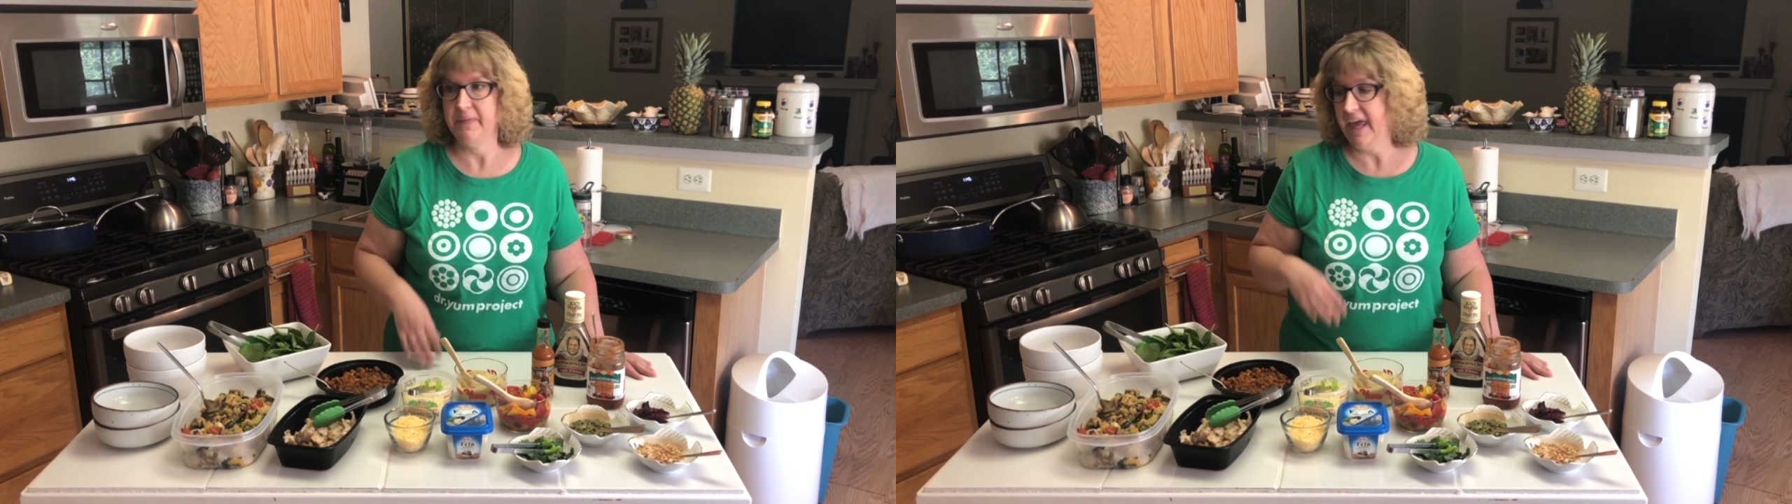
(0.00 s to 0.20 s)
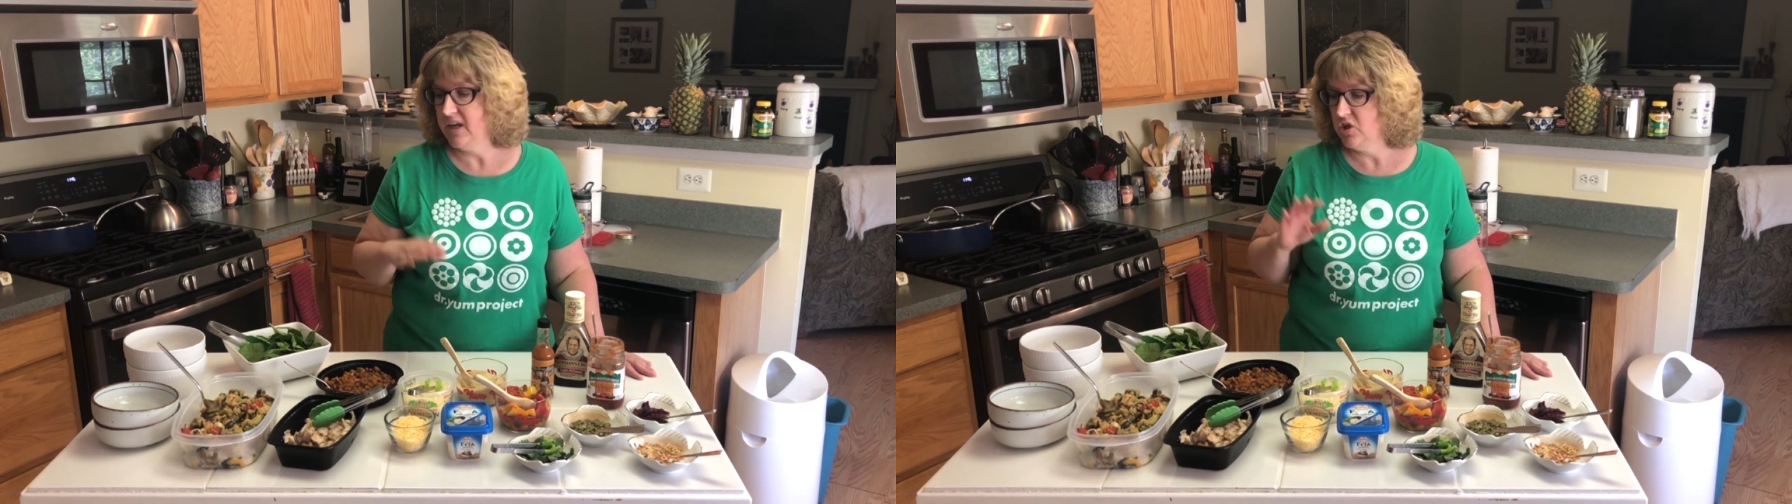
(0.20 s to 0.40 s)

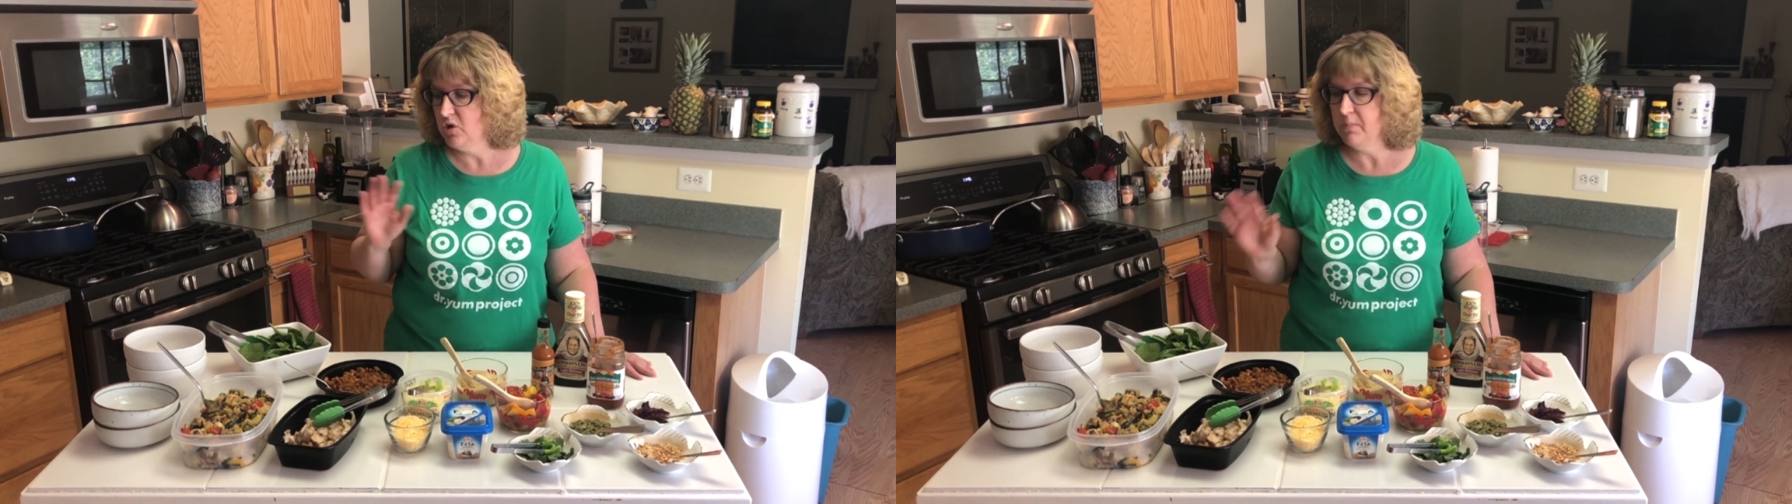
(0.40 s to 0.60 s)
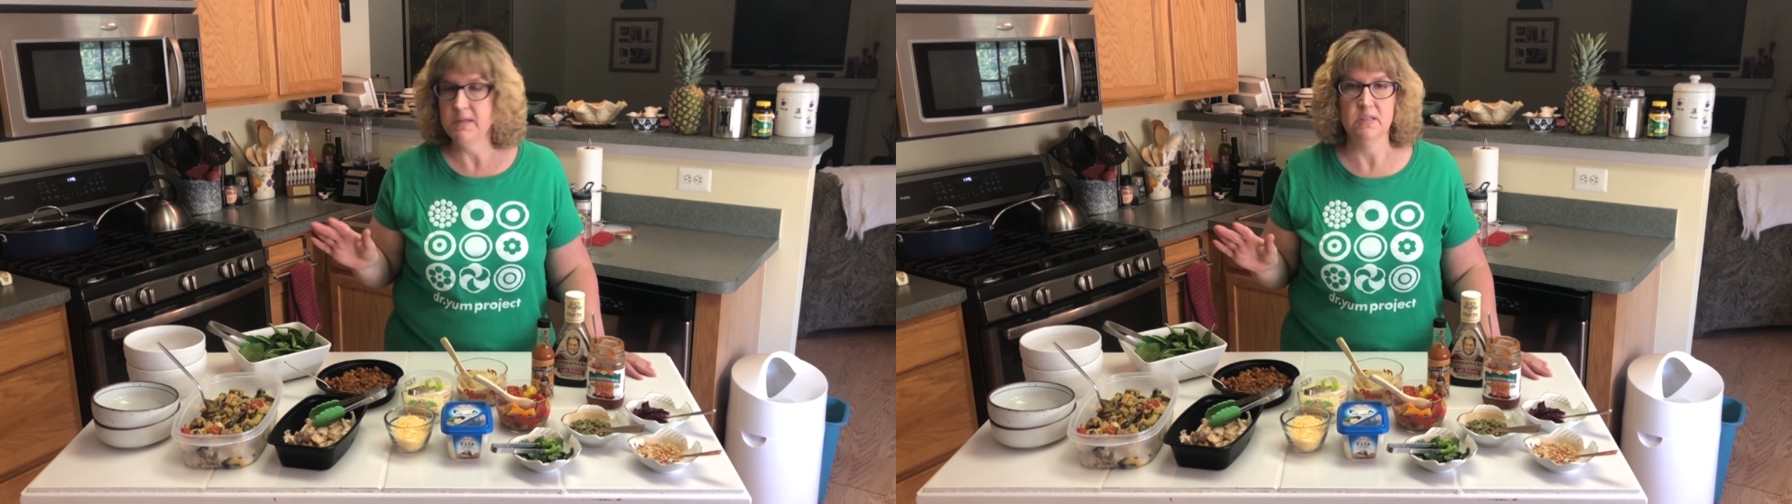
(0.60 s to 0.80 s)
And
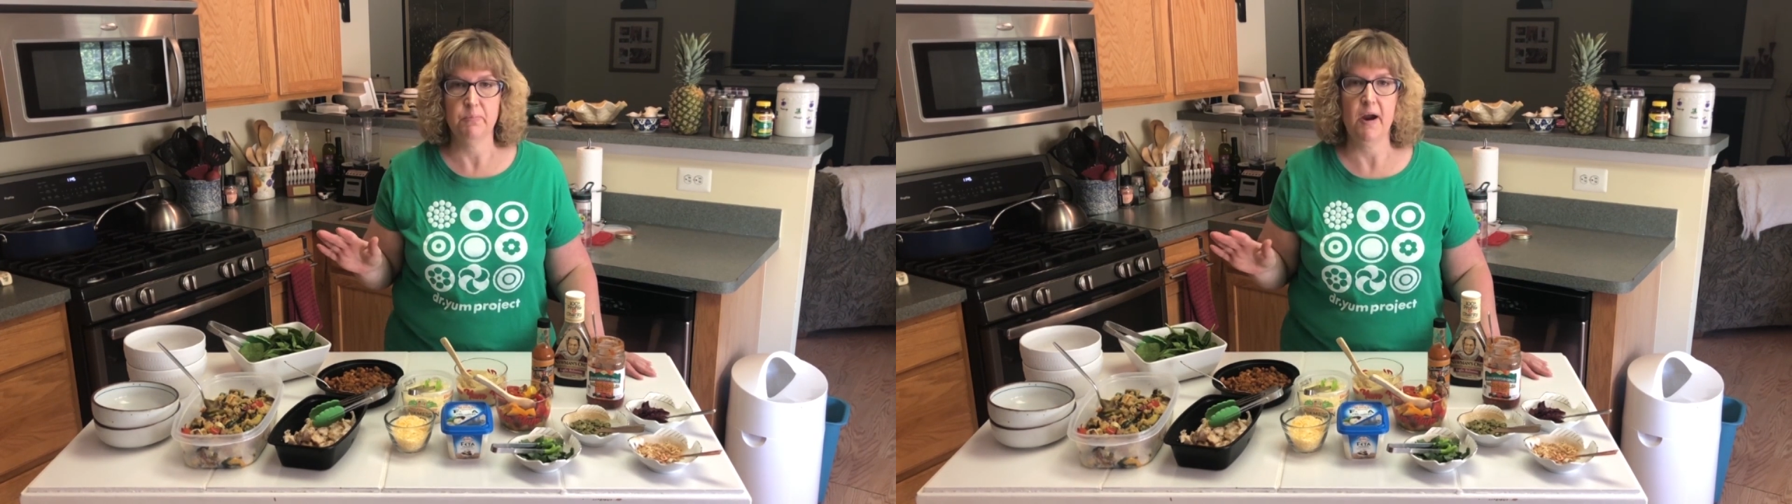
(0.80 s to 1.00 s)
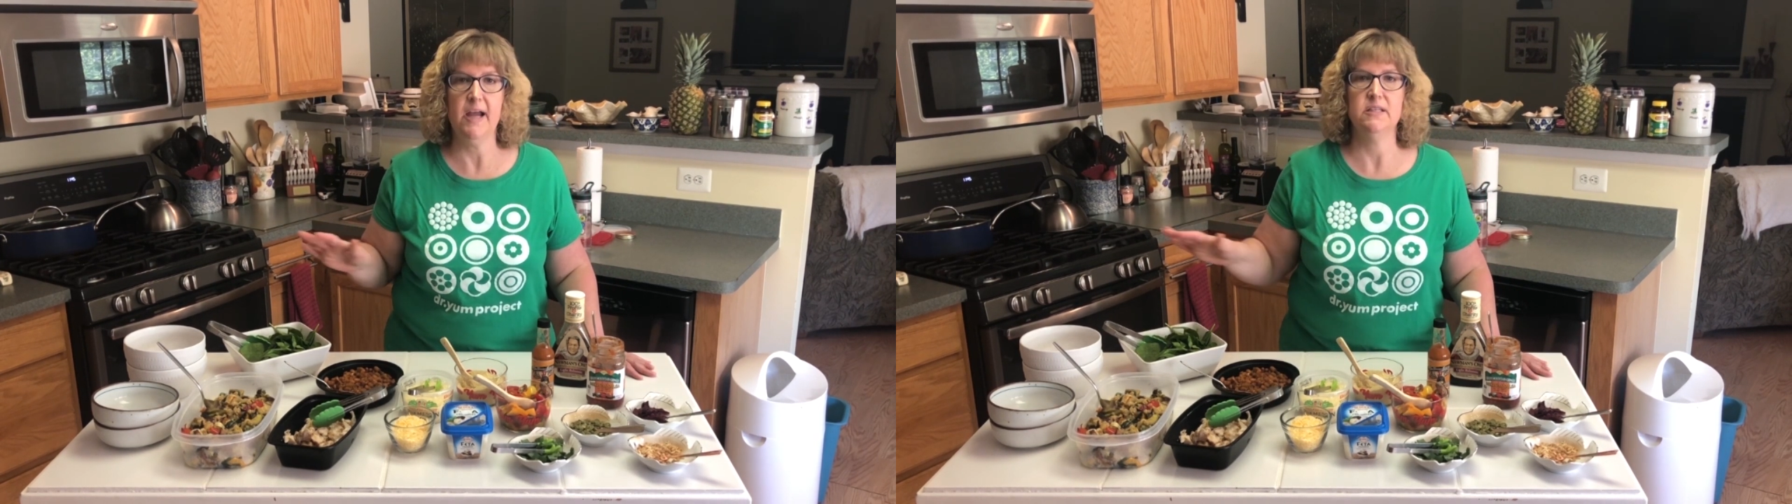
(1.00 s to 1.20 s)
you'll be
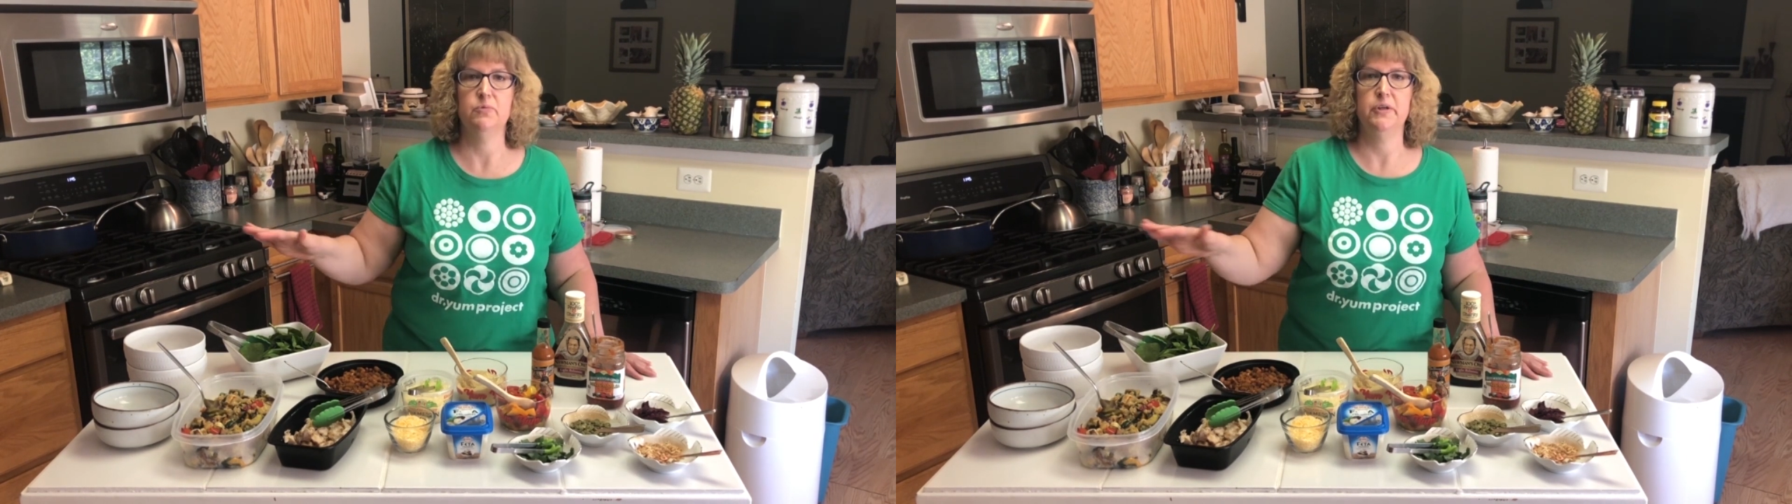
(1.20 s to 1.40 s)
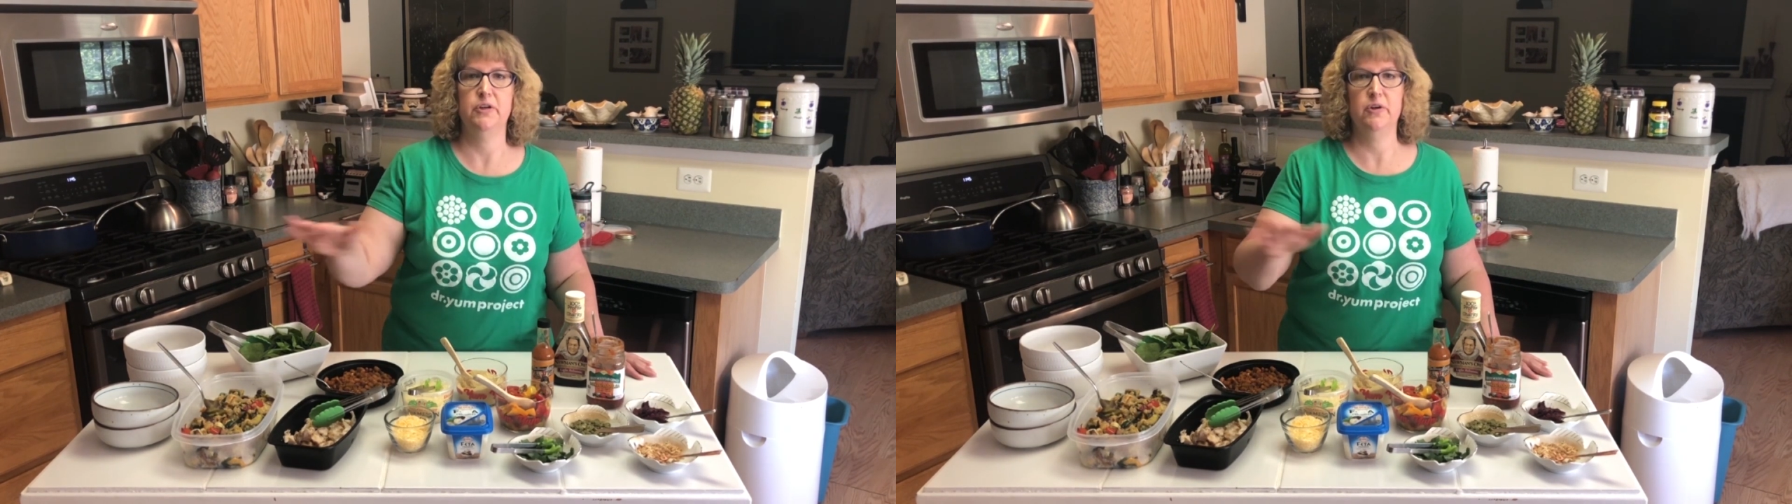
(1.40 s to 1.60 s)
surprised
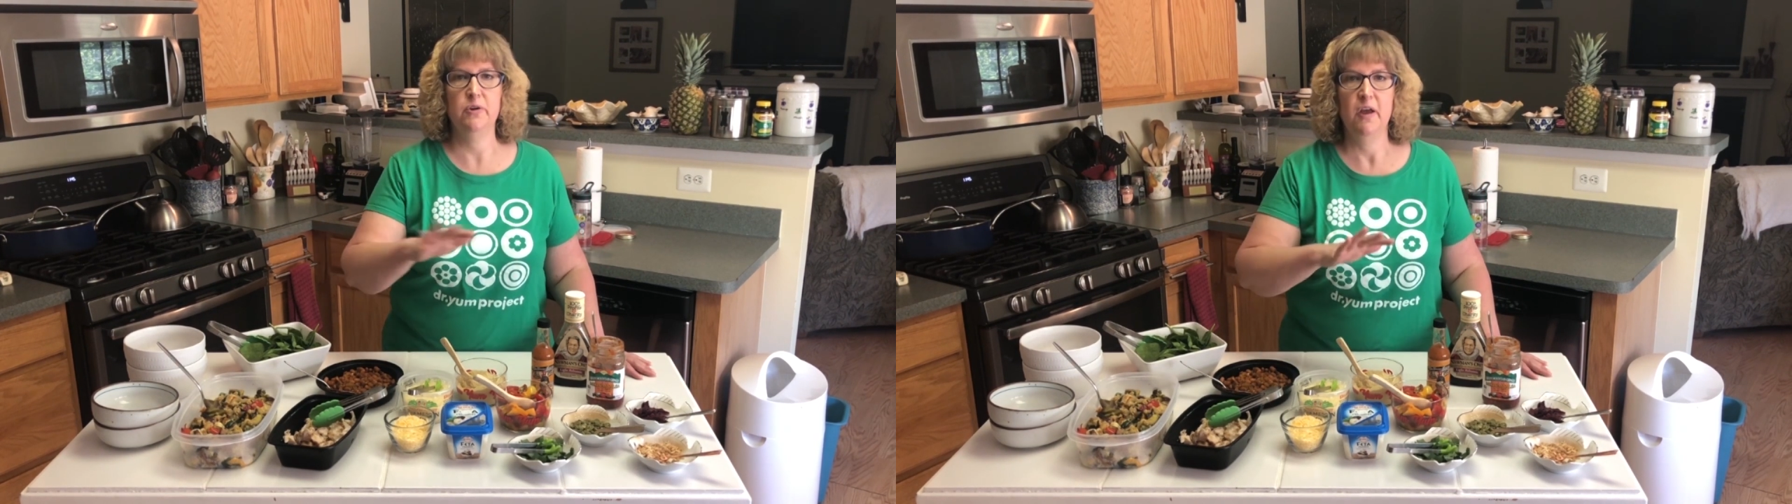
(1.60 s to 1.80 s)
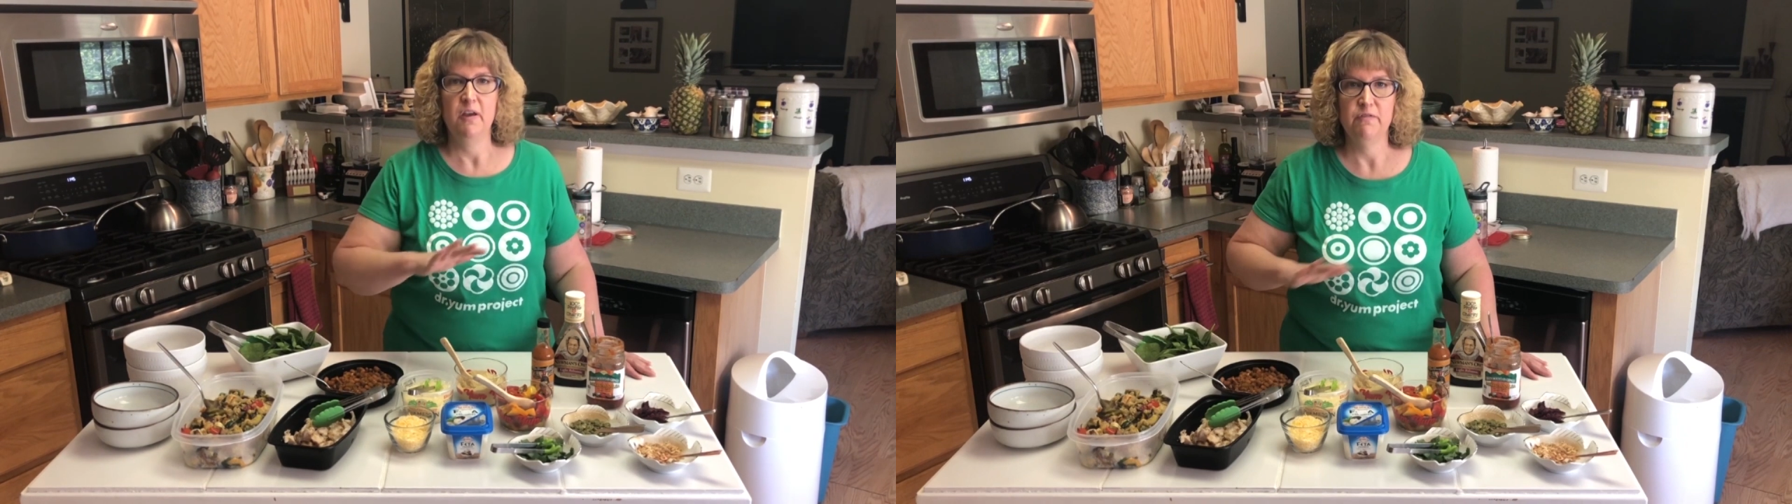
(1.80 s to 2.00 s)
when your